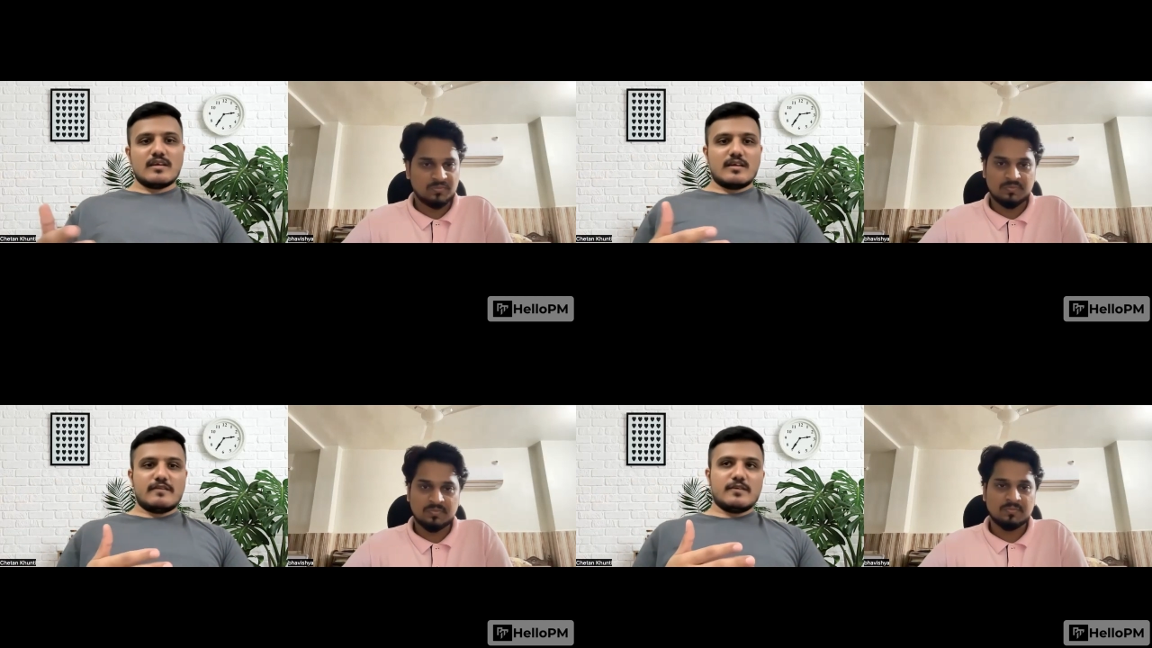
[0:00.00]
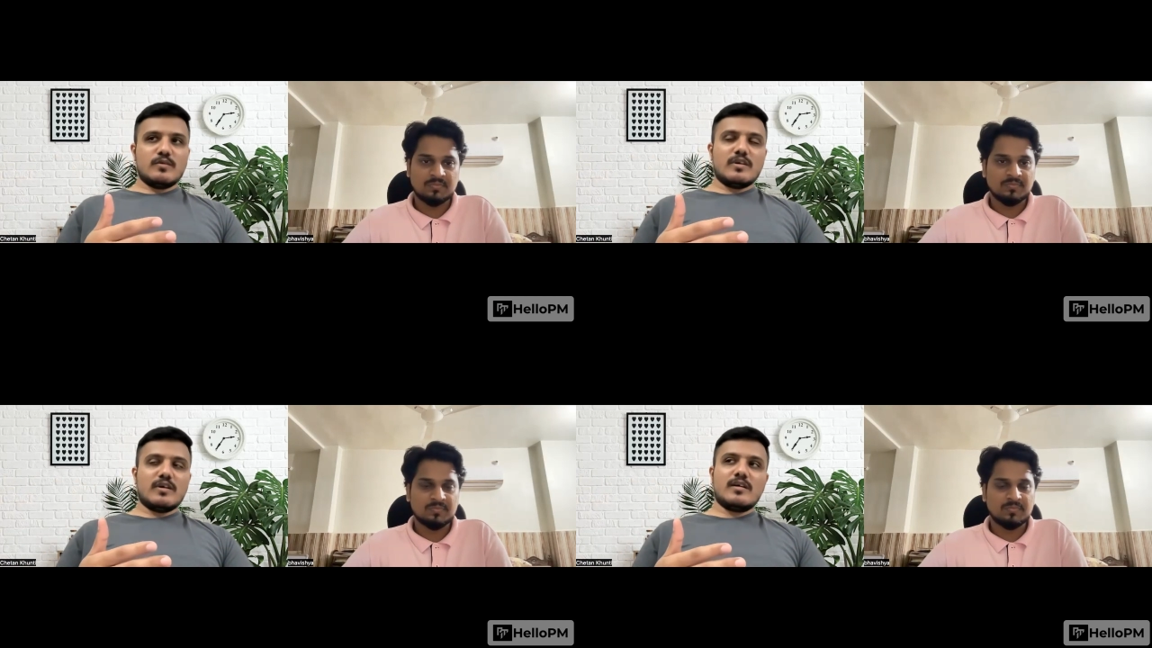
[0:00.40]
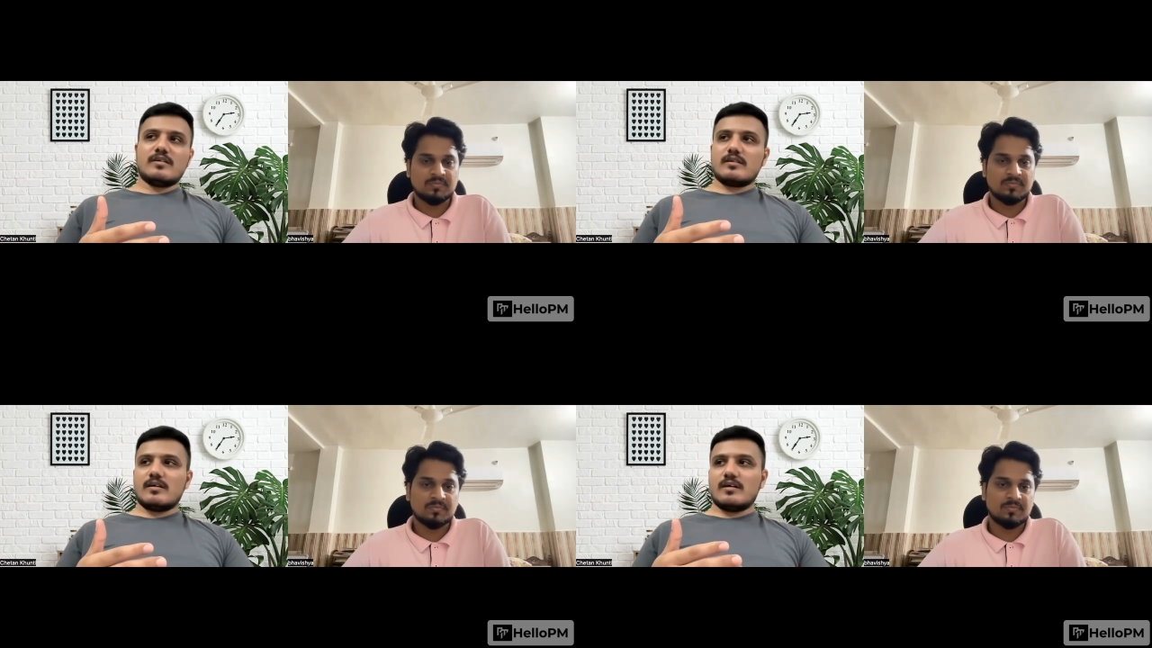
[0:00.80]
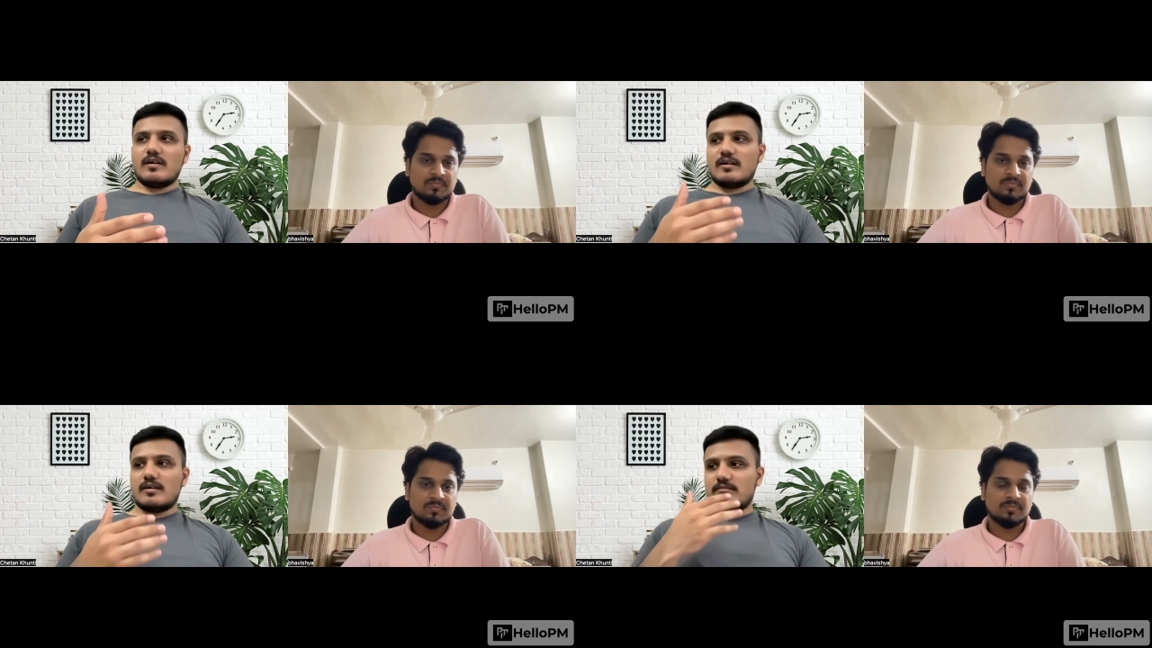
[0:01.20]
Speaker 1: If you learned,
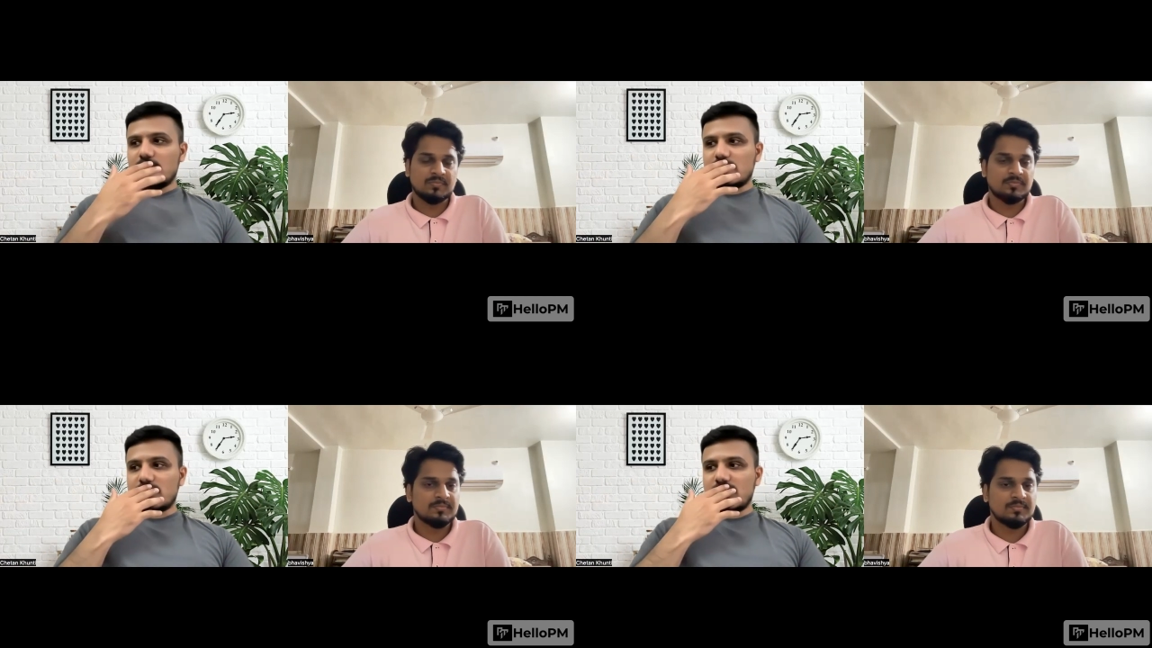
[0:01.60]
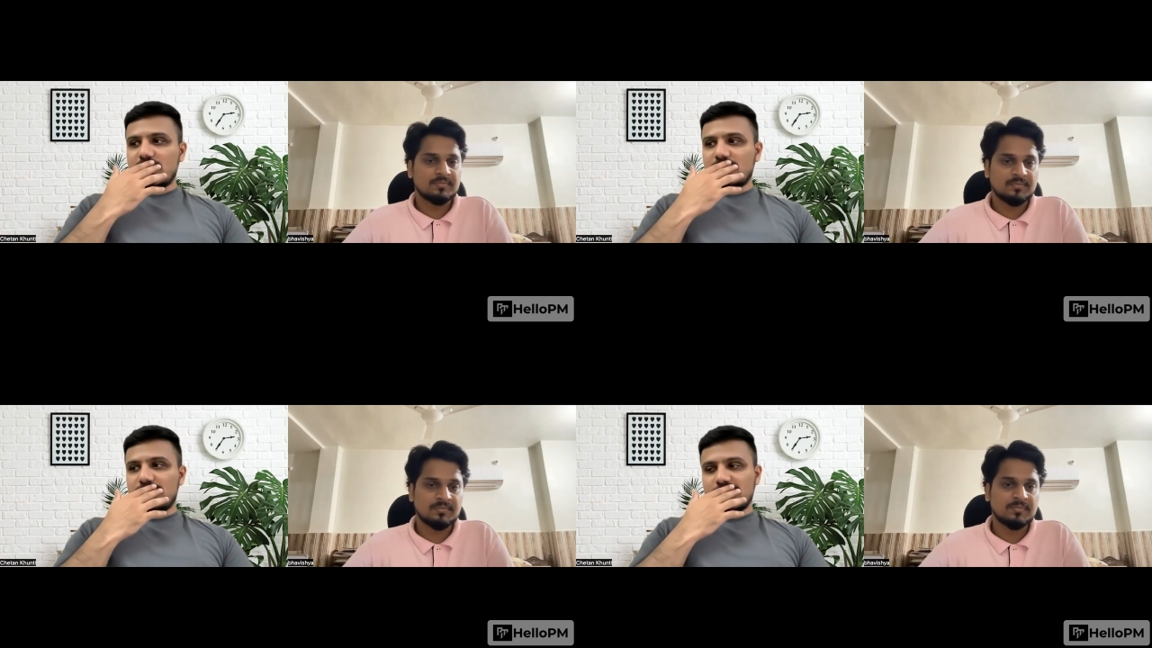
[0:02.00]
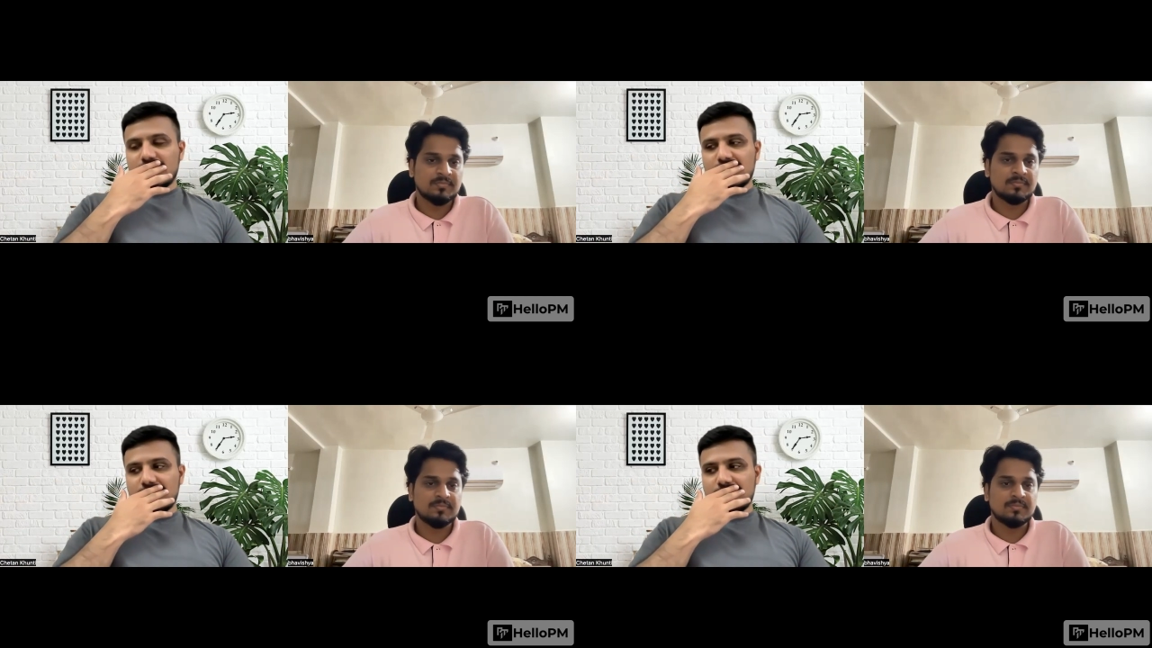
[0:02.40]
uh, let's say, uh,